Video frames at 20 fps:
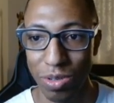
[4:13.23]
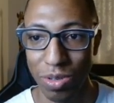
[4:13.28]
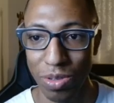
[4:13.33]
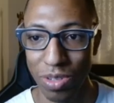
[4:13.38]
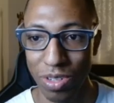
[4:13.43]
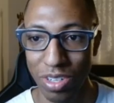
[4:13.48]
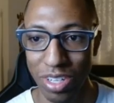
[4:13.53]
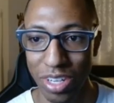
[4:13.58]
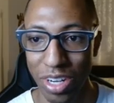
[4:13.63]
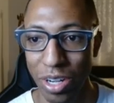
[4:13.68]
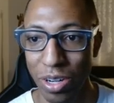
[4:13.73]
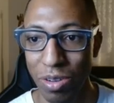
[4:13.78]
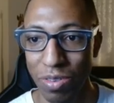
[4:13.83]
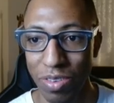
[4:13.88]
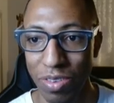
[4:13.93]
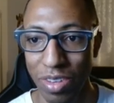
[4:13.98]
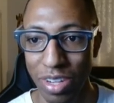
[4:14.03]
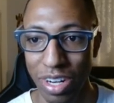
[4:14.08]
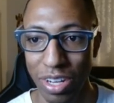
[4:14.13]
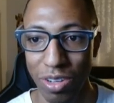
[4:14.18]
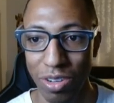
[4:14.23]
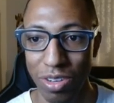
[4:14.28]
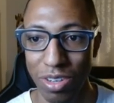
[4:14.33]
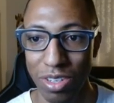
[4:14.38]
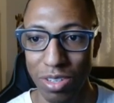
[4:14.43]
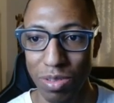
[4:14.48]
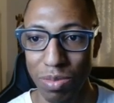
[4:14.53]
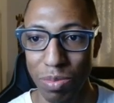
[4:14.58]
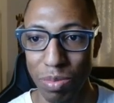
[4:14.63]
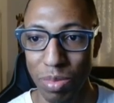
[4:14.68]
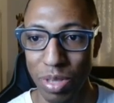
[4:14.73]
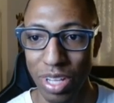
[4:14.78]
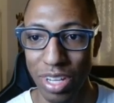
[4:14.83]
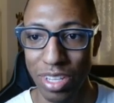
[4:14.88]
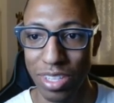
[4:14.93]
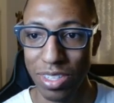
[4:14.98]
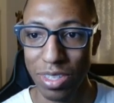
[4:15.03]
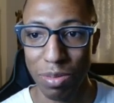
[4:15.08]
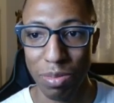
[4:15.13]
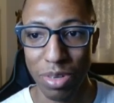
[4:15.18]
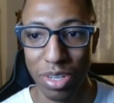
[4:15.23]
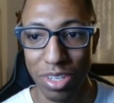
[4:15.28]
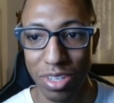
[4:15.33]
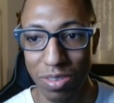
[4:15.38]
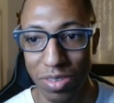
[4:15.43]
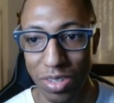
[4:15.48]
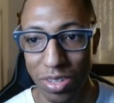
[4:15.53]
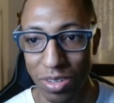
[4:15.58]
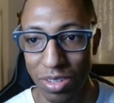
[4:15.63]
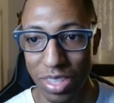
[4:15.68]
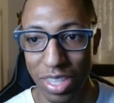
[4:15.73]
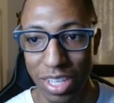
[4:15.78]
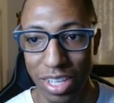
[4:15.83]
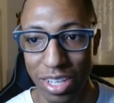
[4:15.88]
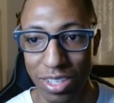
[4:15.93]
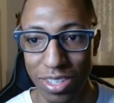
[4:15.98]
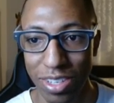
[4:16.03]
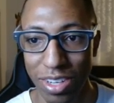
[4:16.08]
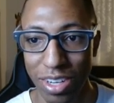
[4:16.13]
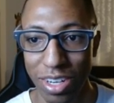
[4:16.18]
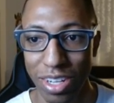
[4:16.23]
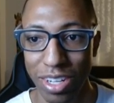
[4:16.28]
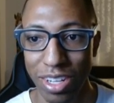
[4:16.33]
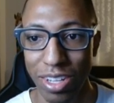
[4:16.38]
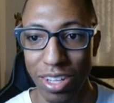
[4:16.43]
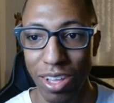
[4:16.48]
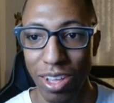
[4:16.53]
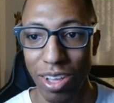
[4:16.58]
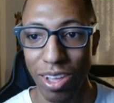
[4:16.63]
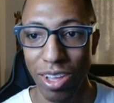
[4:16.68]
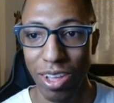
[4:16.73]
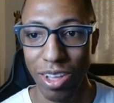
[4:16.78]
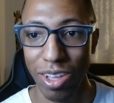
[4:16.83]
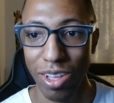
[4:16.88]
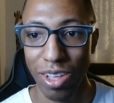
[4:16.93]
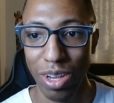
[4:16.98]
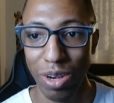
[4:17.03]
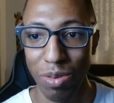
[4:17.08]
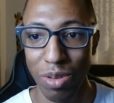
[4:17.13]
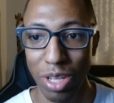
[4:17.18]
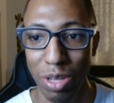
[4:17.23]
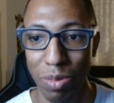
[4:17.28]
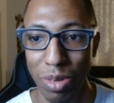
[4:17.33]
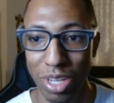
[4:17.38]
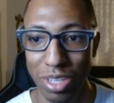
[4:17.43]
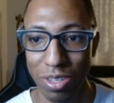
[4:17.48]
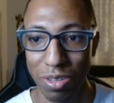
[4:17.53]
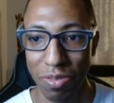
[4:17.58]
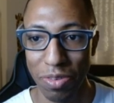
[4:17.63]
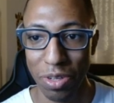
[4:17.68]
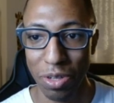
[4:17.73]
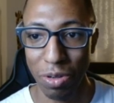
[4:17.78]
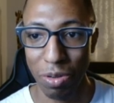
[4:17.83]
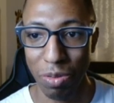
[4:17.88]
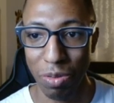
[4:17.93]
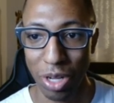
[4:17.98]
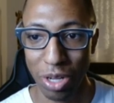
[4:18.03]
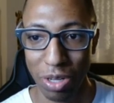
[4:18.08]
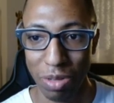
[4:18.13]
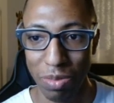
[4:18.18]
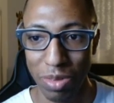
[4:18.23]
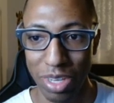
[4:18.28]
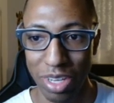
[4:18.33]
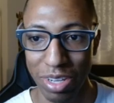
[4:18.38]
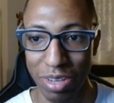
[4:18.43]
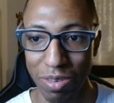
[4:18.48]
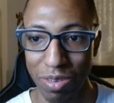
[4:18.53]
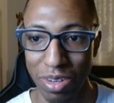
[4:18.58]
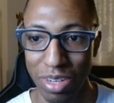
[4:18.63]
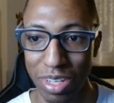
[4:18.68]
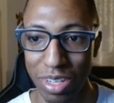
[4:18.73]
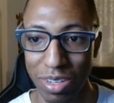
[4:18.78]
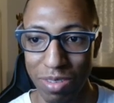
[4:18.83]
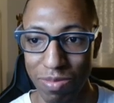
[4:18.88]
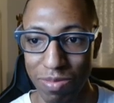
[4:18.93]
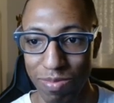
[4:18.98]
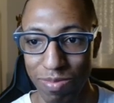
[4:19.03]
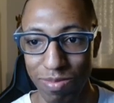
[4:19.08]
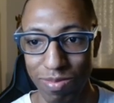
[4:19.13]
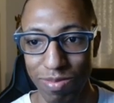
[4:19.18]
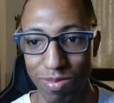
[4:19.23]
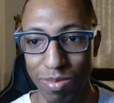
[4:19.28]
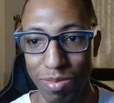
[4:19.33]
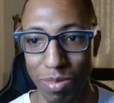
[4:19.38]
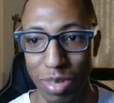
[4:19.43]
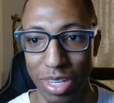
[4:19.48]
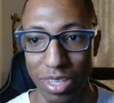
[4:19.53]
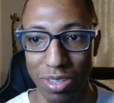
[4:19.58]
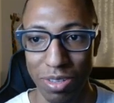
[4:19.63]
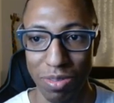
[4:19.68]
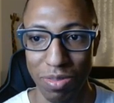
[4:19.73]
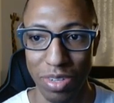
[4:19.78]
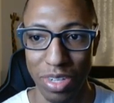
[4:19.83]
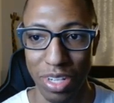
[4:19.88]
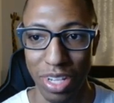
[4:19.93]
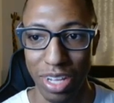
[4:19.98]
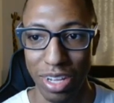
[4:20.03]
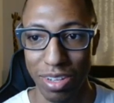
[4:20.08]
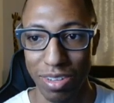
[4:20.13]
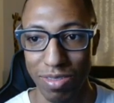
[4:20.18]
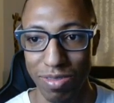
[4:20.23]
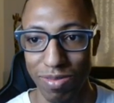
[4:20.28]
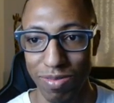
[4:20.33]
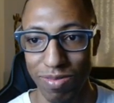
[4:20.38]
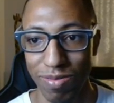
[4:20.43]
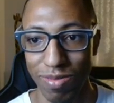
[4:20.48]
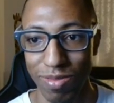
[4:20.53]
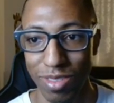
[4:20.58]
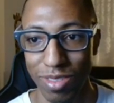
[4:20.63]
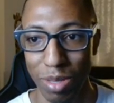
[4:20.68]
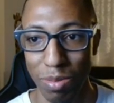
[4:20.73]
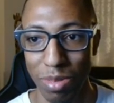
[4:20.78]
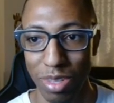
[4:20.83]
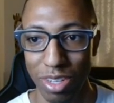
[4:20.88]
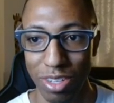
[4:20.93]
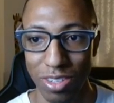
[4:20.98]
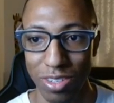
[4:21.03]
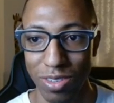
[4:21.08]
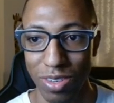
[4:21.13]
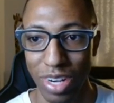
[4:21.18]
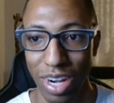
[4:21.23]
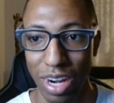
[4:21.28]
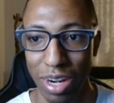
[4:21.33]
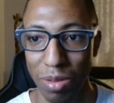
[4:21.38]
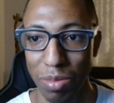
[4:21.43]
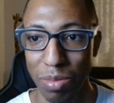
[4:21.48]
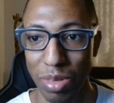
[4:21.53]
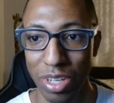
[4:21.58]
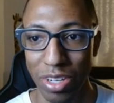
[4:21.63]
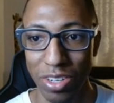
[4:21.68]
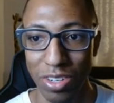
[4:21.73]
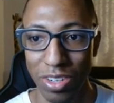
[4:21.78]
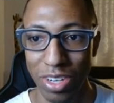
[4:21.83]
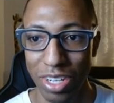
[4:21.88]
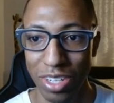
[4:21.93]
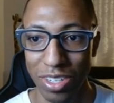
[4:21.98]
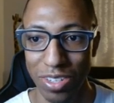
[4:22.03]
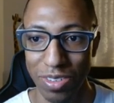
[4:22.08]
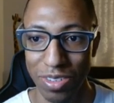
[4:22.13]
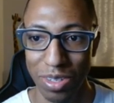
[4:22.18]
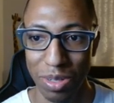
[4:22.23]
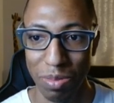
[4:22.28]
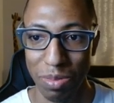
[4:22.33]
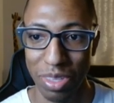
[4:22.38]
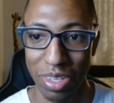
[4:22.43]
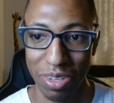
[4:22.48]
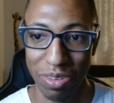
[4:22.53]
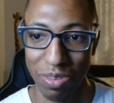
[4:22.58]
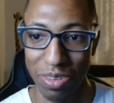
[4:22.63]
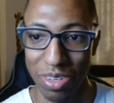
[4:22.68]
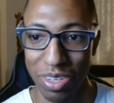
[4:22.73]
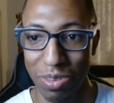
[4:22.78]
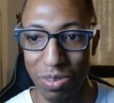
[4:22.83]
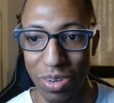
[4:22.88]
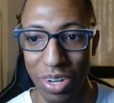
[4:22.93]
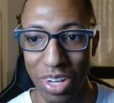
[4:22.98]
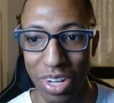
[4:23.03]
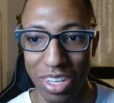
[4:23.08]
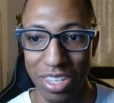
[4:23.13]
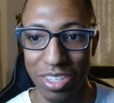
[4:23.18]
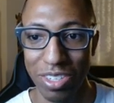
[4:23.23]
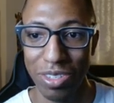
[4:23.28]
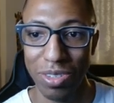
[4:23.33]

shelf, and you could just place a bunch of little things on it. It really makes it feel welcoming. It really makes it feel like something straight out of Pinterest or something when you walk into